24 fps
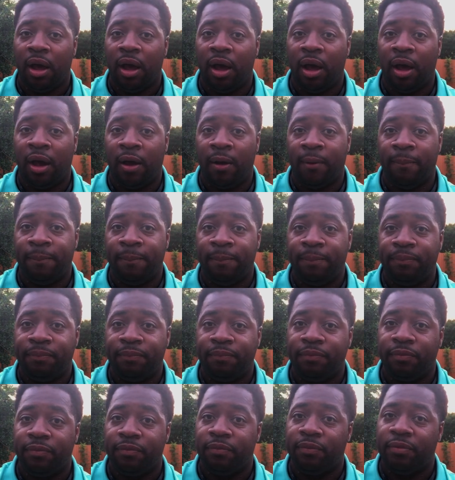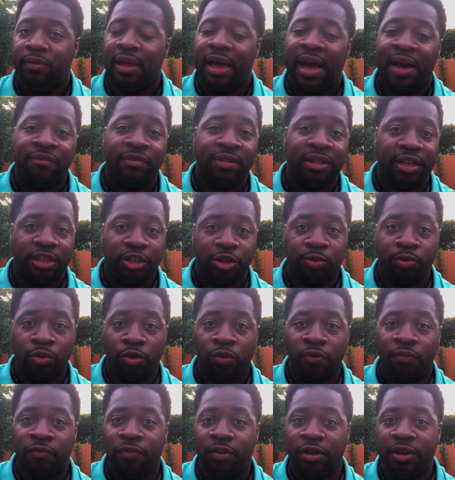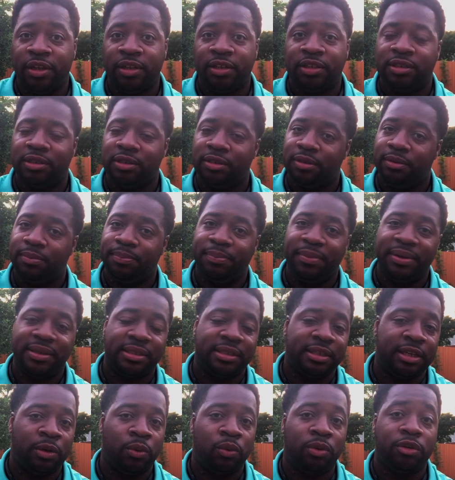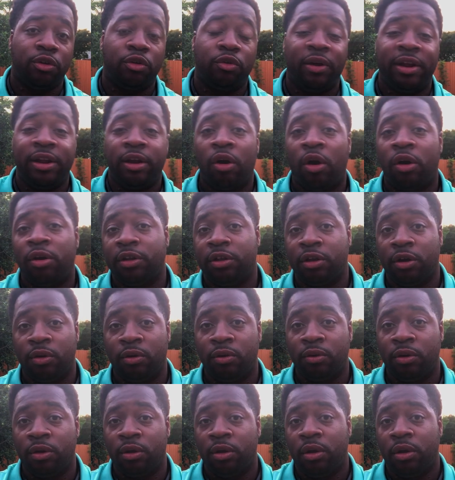Having that smooth footage mixed in with great audio,